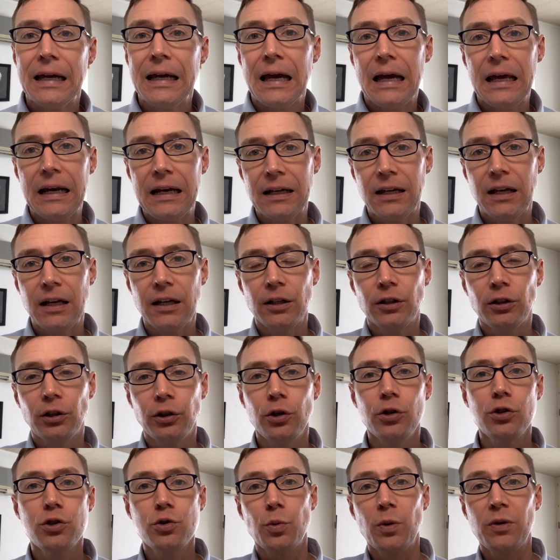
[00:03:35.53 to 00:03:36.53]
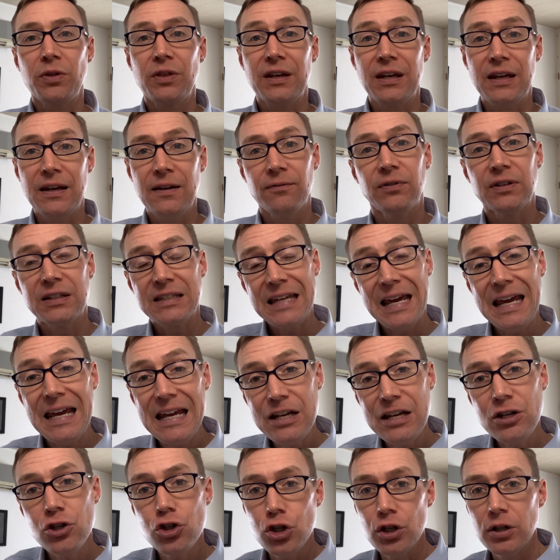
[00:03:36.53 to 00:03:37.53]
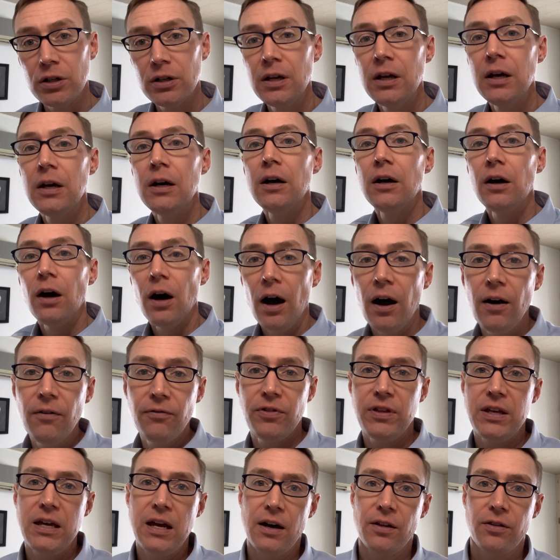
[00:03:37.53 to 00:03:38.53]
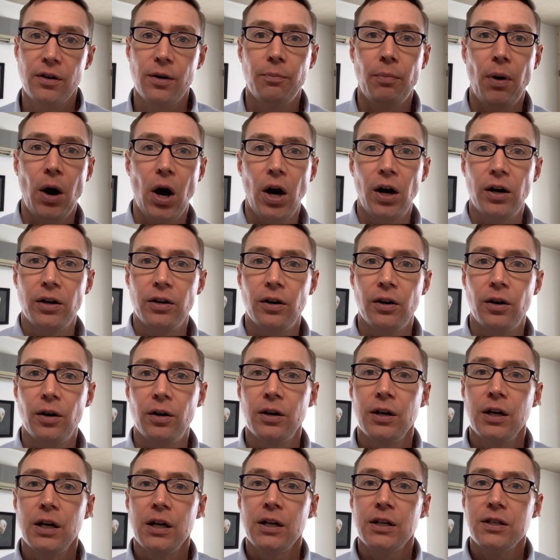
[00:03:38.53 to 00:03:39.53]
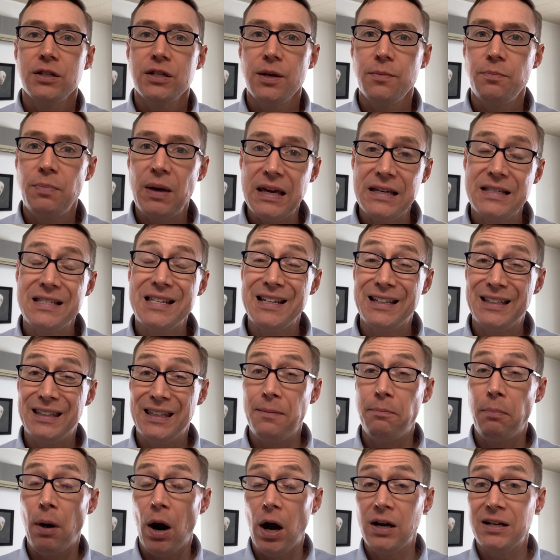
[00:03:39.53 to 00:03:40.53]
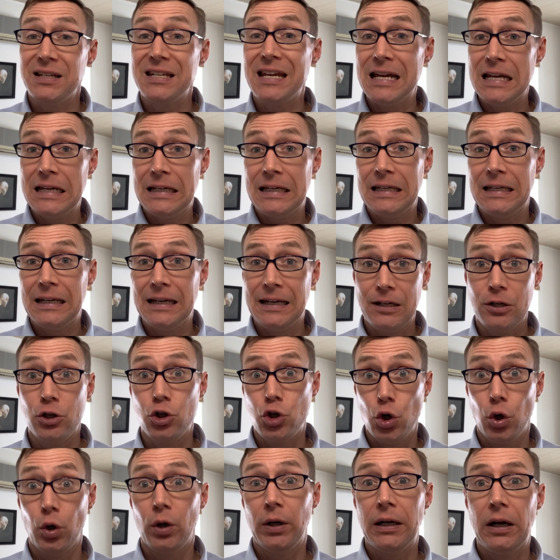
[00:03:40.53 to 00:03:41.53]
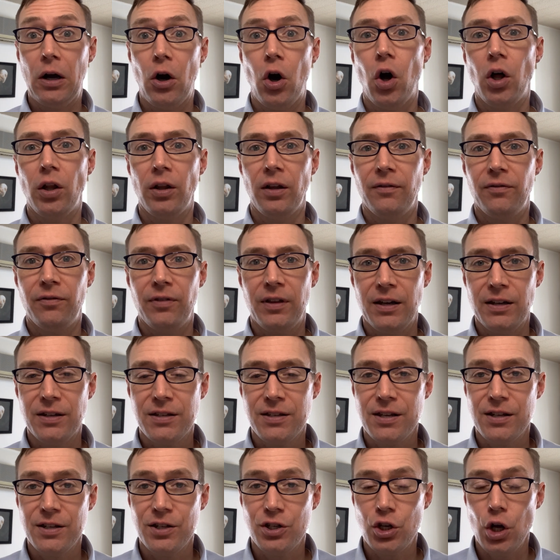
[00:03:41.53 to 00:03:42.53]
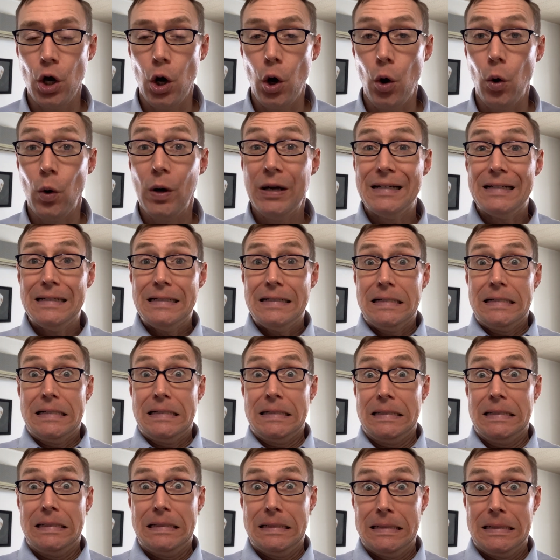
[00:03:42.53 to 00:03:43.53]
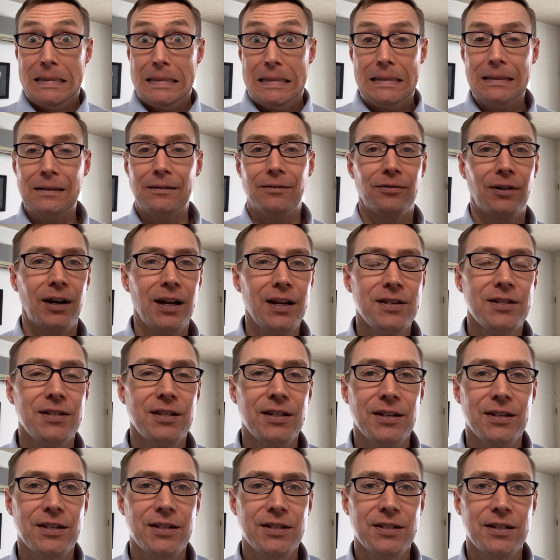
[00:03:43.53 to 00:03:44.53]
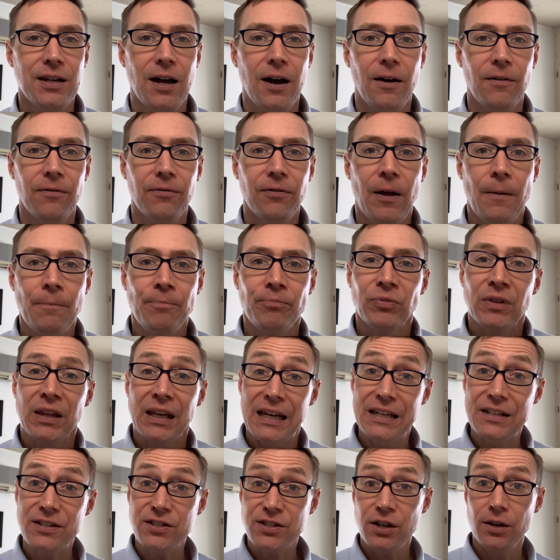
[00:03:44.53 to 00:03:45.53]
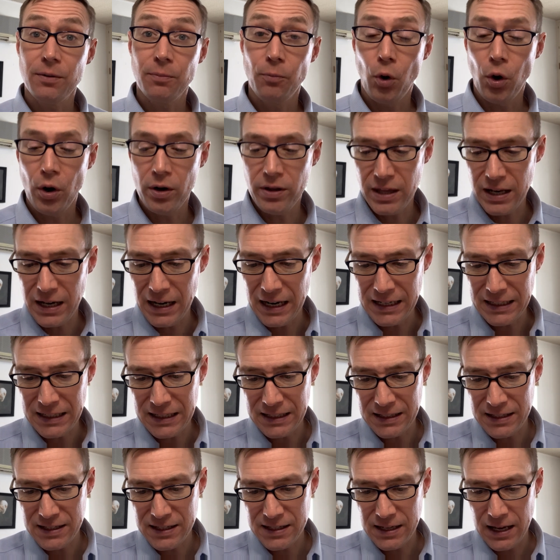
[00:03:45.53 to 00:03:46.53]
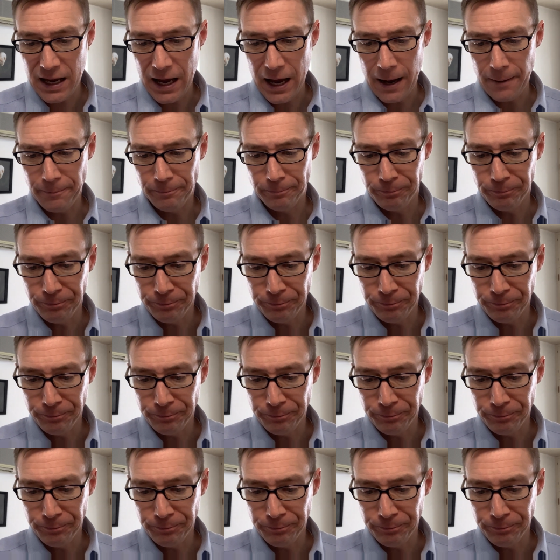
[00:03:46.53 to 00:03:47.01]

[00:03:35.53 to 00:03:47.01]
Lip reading: And it concludes with an invitation of the other partner to basically partake and enjoy all of this. So, racy stuff. Is there more that I can say?